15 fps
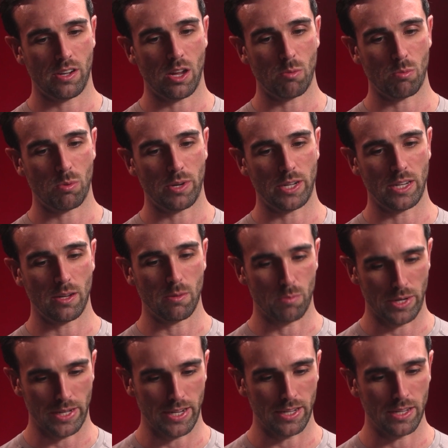
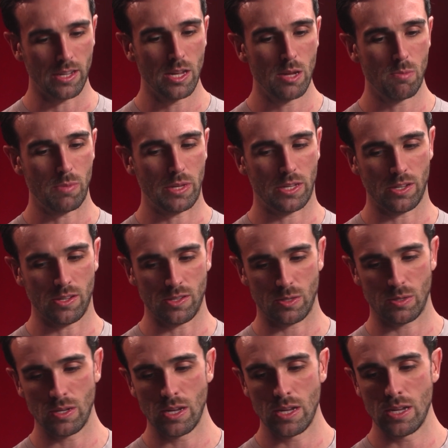upbringing,
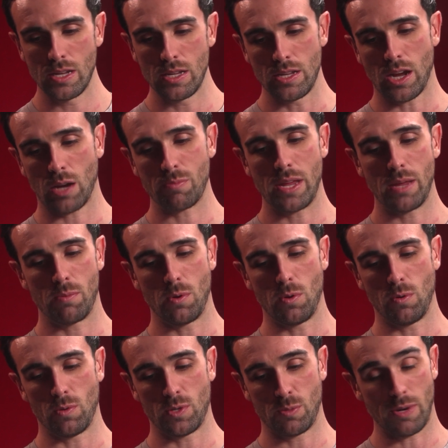because young
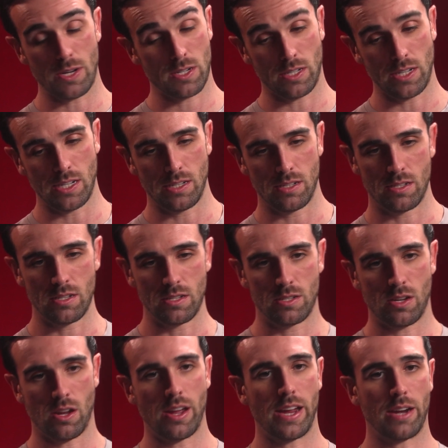people, especially
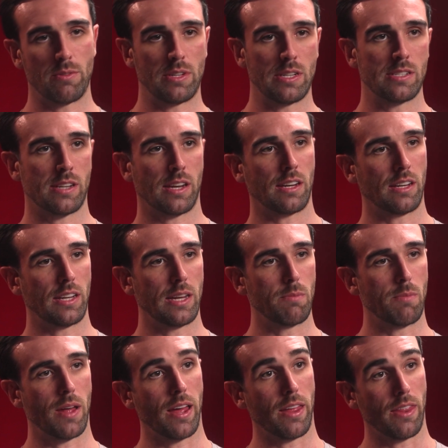dying really suddenly
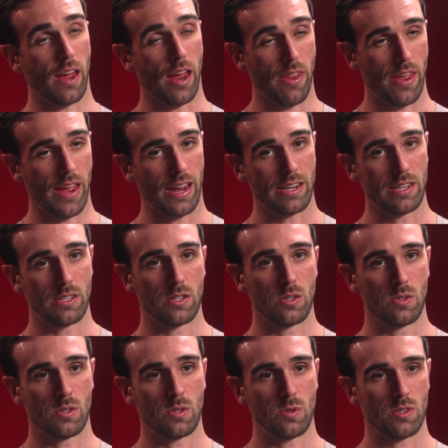like that, and
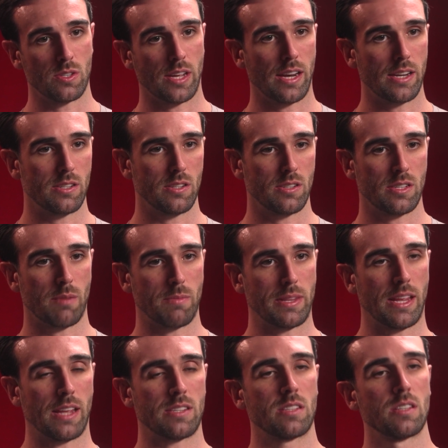to suicide is just something
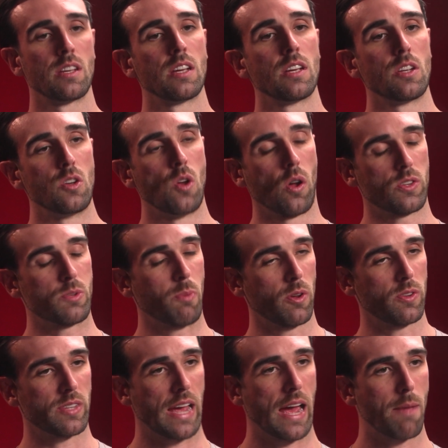that's not
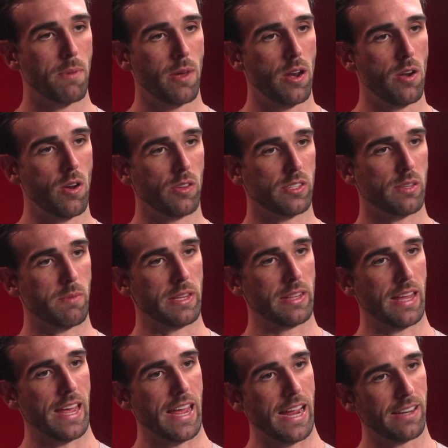supposed to happen and not something
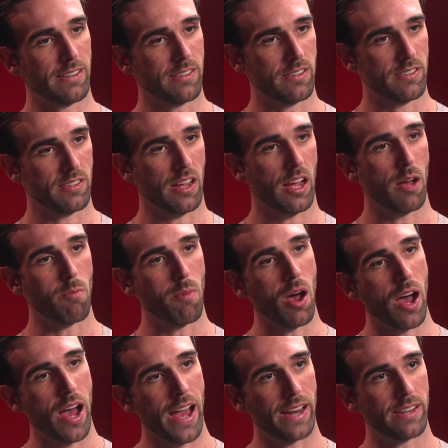that enters our
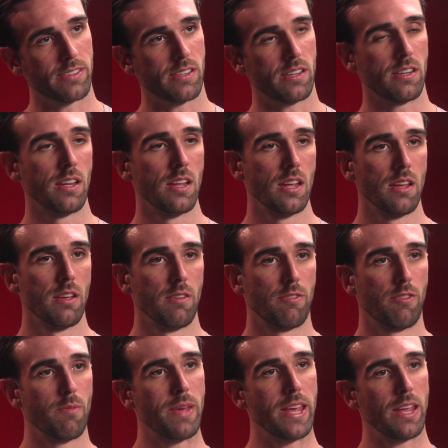minds. And
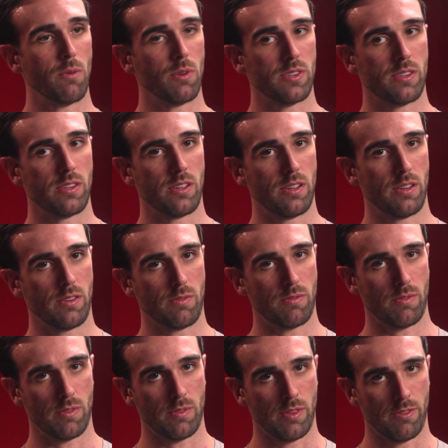for me, it was the
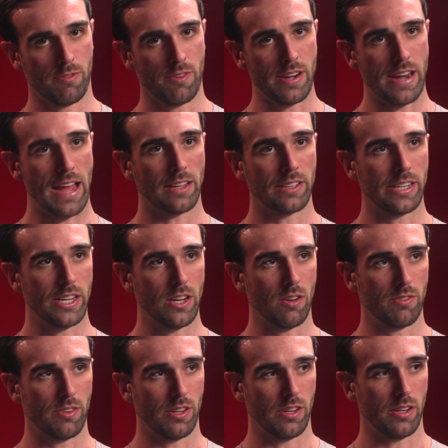finality
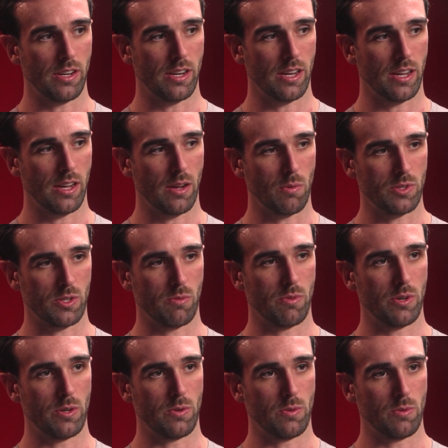of it was a
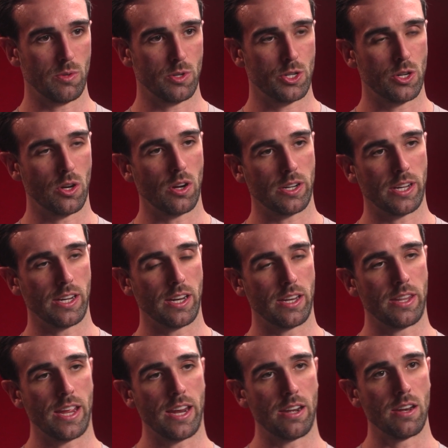real shock.
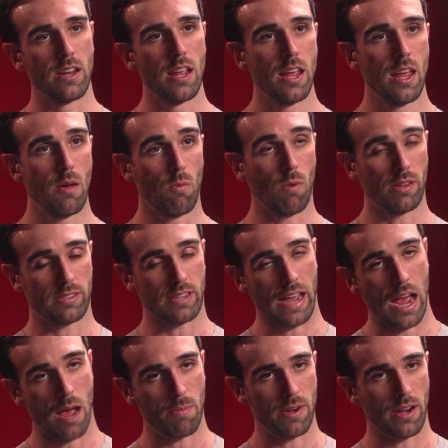And then once it
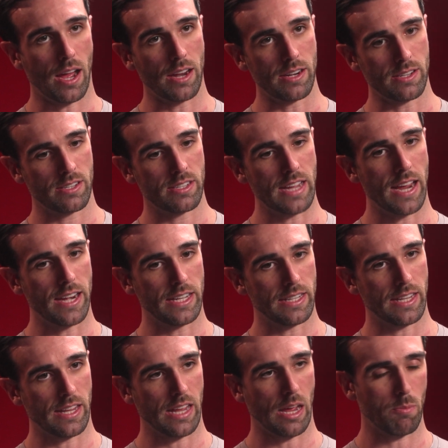happened, understanding
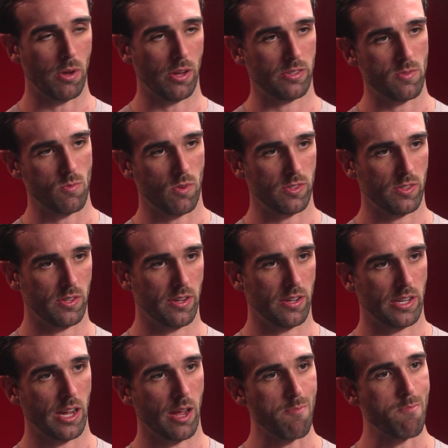that person wasn't going to
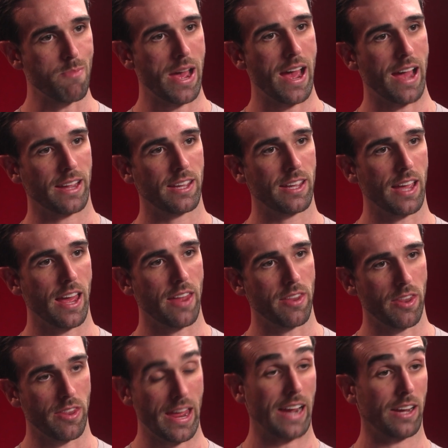come back and
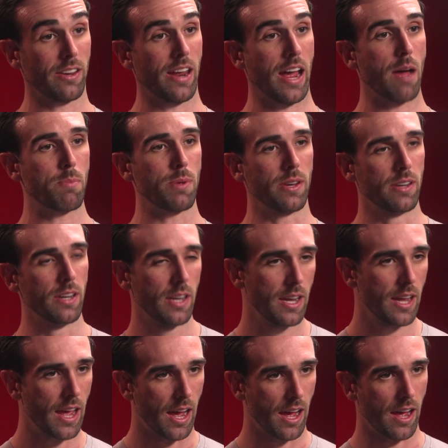that could happen.
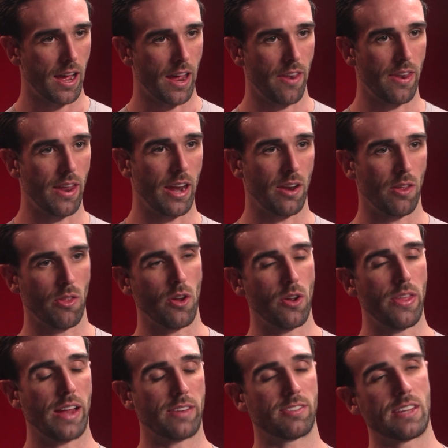And although
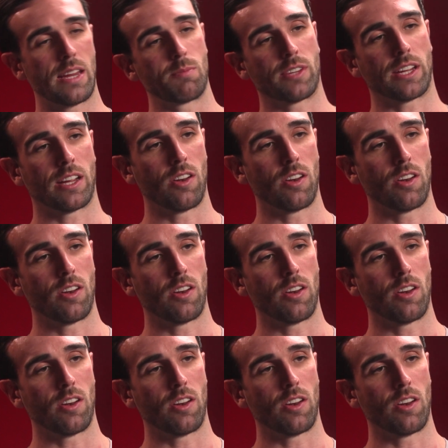that seems like